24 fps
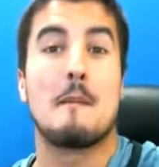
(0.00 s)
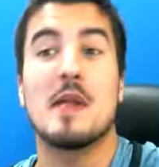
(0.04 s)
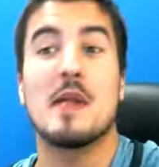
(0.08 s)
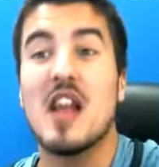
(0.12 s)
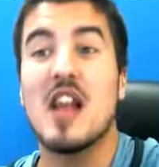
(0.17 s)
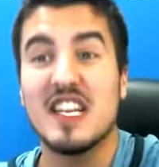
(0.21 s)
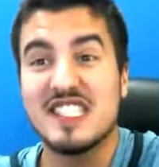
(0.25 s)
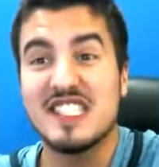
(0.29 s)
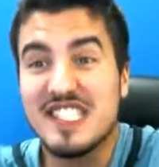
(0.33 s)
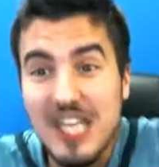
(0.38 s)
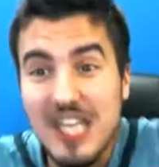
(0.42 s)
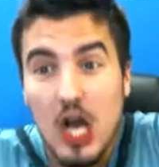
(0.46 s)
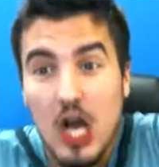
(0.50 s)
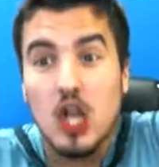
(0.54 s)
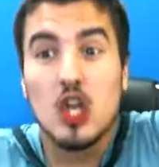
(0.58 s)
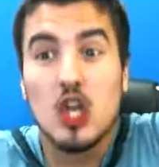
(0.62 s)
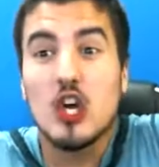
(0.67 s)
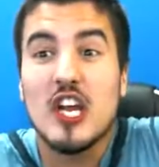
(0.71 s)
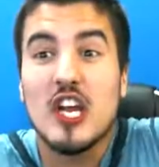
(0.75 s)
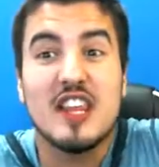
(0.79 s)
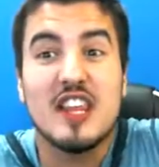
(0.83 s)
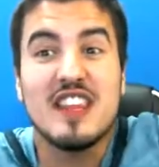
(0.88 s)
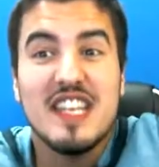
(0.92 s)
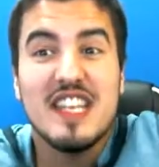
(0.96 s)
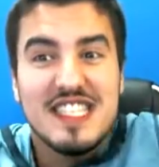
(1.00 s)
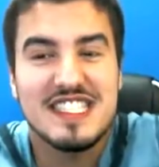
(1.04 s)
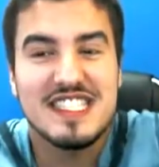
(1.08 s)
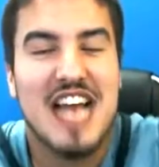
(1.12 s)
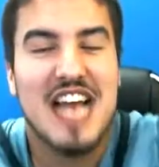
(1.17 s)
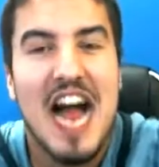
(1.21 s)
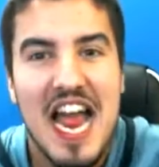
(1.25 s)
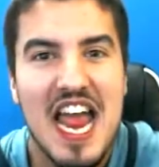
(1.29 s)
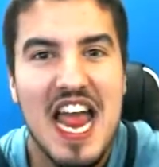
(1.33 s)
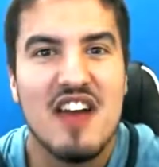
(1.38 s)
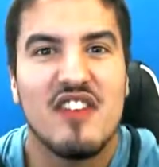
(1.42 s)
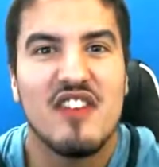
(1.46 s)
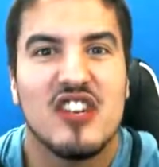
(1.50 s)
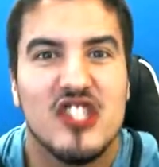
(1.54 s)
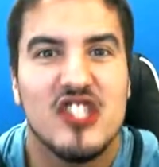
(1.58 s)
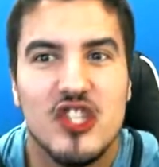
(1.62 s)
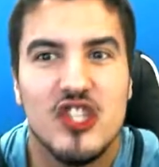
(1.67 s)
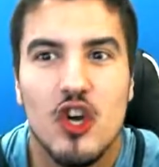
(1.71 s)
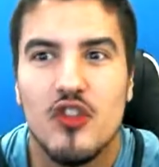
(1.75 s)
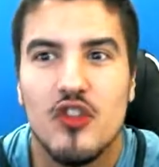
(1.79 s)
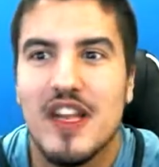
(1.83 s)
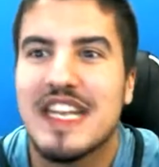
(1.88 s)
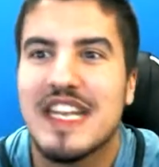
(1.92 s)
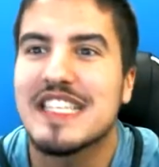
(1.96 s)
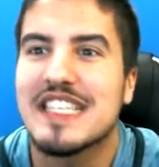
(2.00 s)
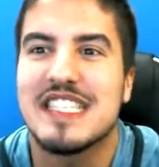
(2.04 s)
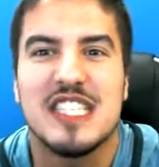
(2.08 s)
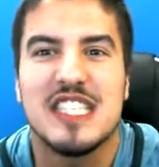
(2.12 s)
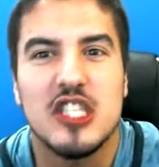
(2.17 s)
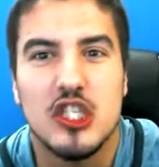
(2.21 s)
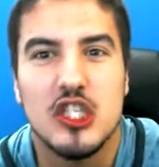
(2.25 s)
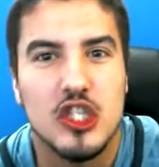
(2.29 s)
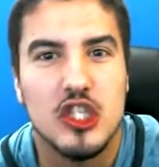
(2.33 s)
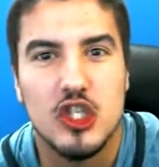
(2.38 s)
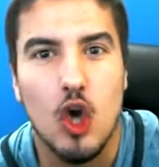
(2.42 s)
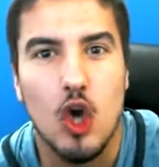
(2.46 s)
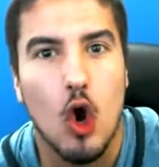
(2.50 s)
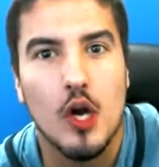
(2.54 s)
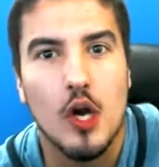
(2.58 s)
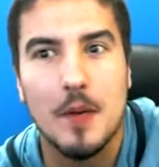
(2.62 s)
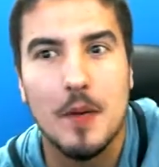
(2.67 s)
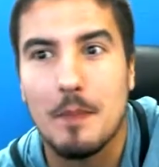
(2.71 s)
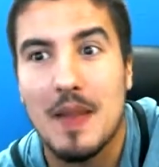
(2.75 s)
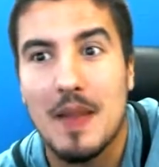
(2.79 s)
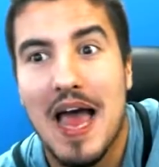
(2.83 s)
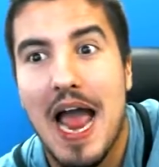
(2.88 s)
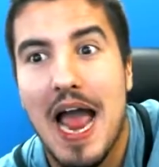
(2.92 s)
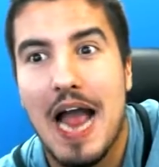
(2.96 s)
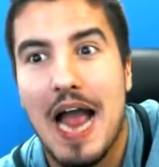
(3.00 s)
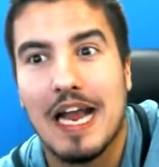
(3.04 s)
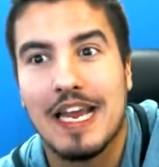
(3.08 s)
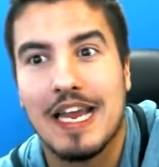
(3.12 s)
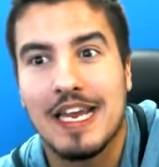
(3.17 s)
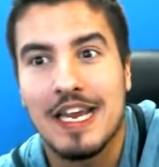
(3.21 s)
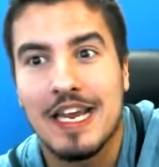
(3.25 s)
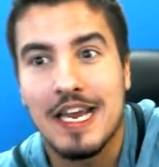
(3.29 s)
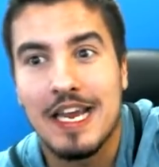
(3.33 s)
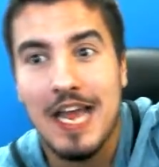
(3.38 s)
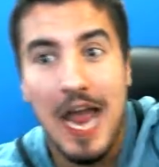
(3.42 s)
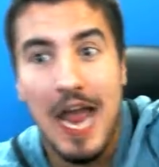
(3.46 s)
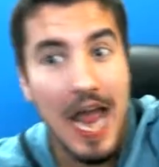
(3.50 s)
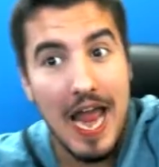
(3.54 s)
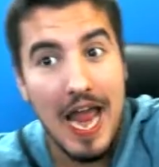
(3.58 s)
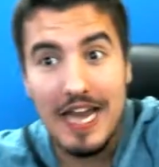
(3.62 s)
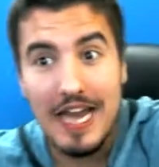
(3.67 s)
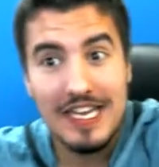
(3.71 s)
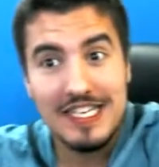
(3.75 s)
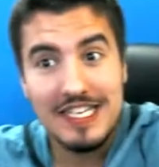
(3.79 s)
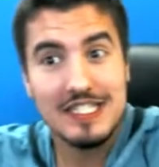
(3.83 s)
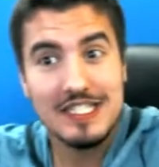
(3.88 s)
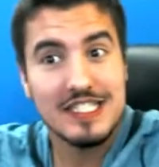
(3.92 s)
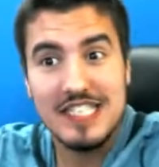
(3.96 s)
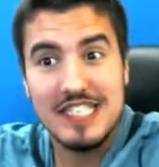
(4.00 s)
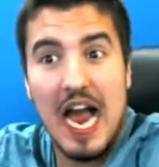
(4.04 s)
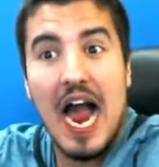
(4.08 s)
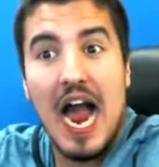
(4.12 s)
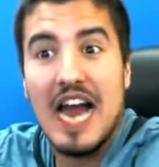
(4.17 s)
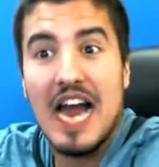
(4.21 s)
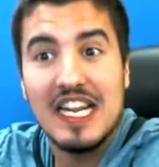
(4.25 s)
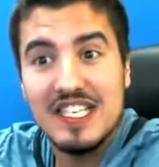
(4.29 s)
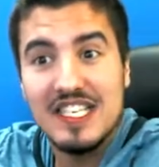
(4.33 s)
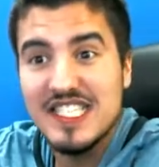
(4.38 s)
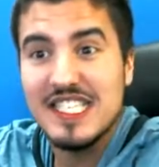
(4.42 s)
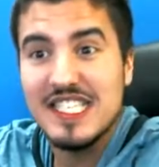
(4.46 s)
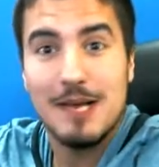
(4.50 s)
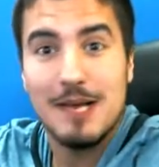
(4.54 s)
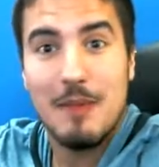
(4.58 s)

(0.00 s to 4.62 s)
Plus, look at this. I have a shirt that isn't just dark black, and it's kind of